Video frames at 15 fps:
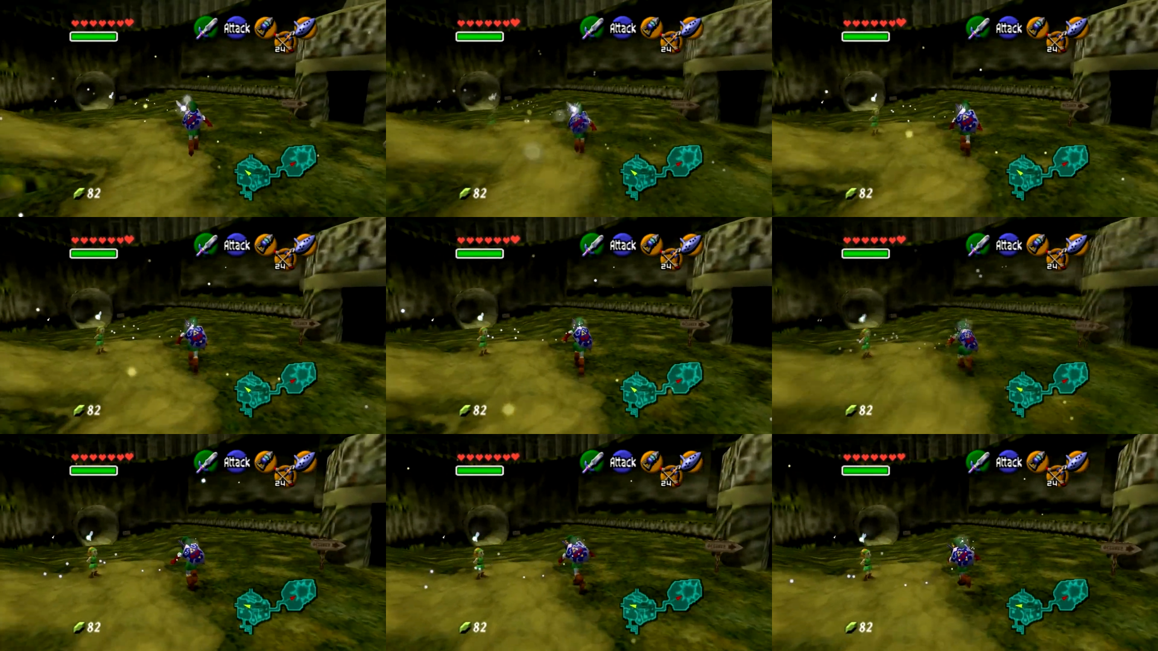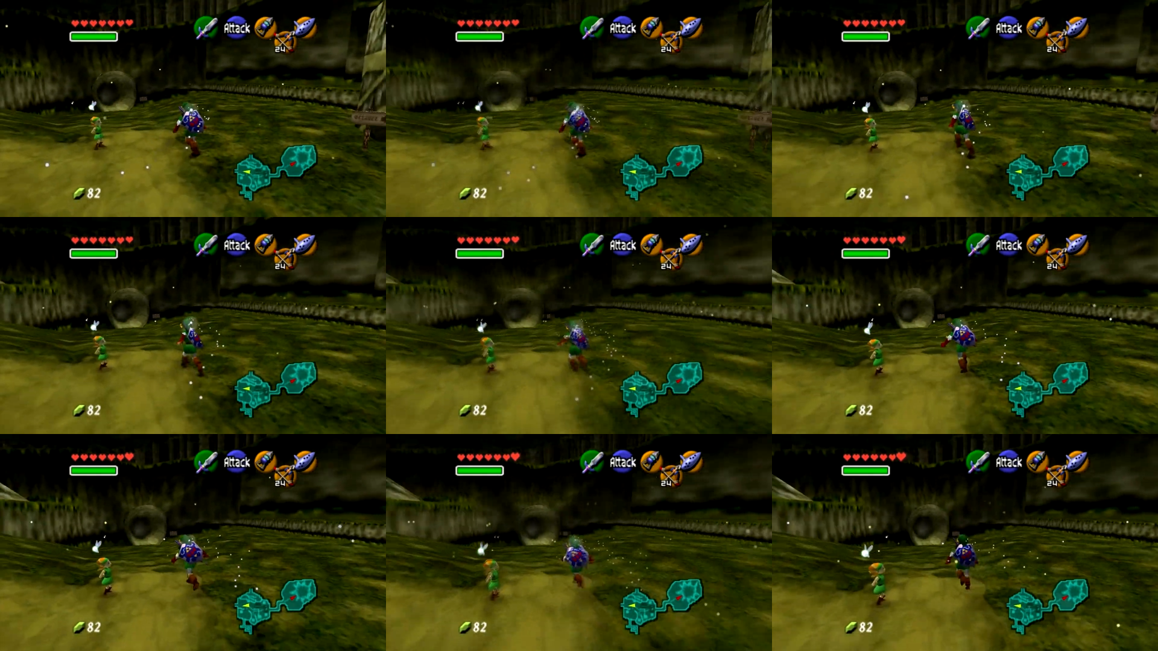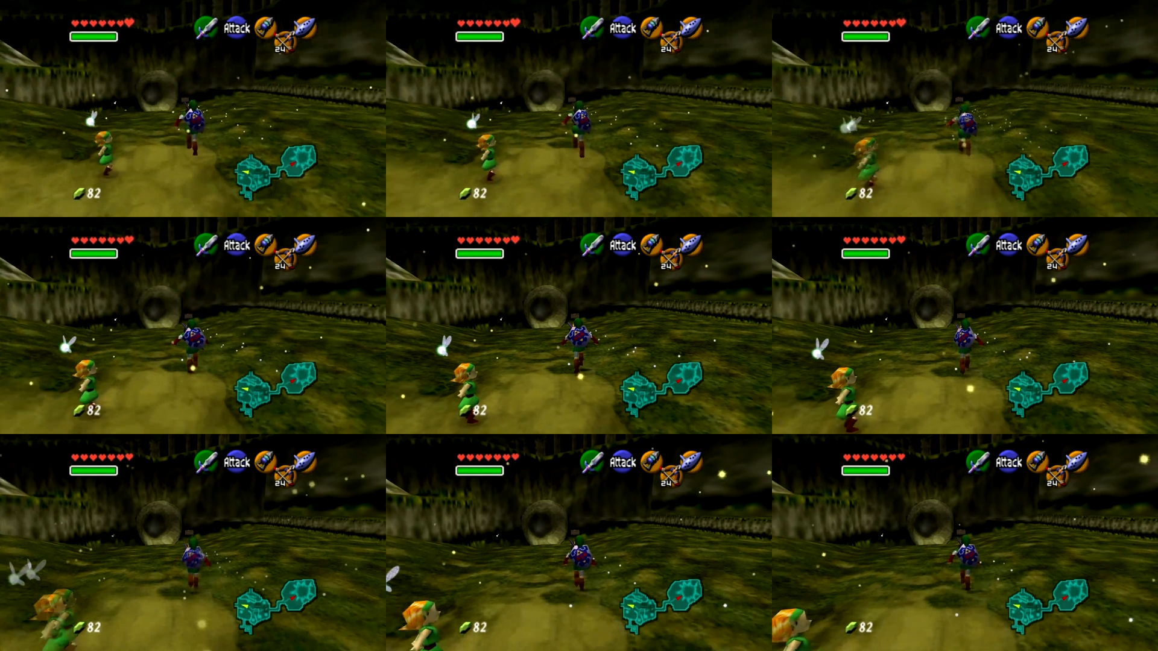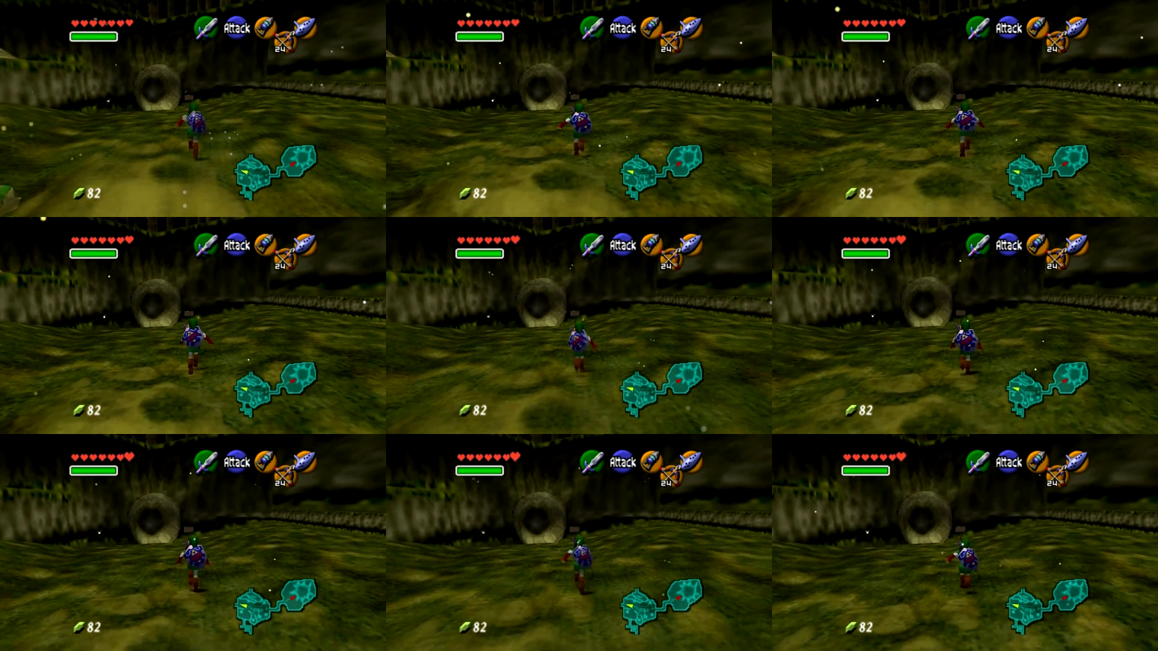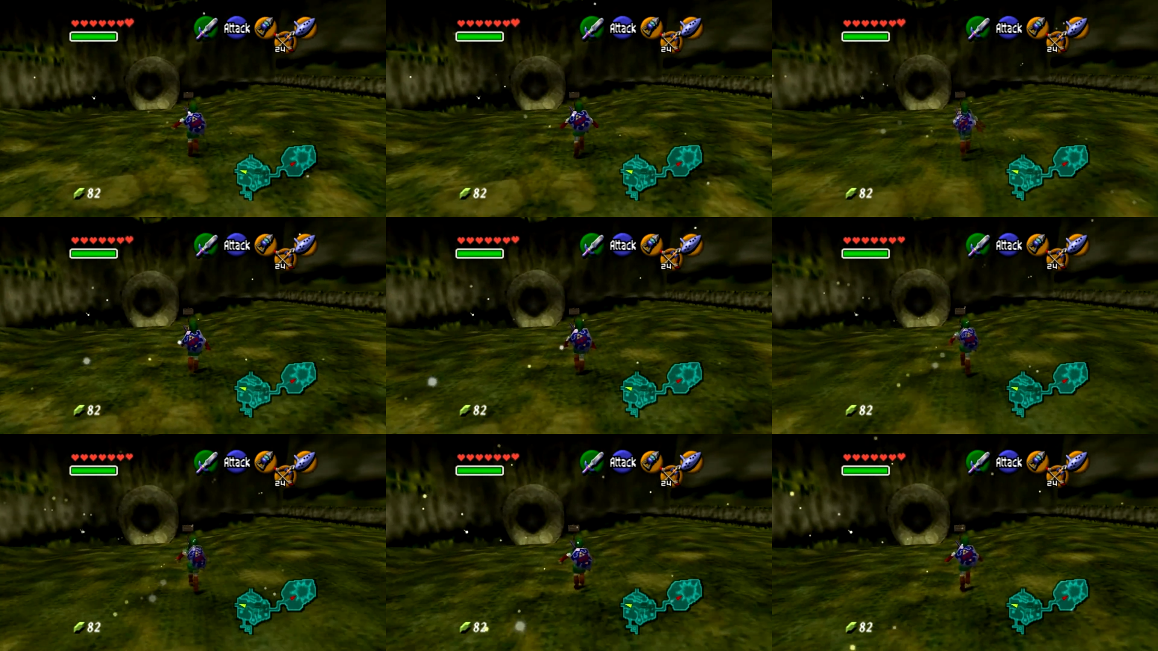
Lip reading: Nobody's mouth can be seen.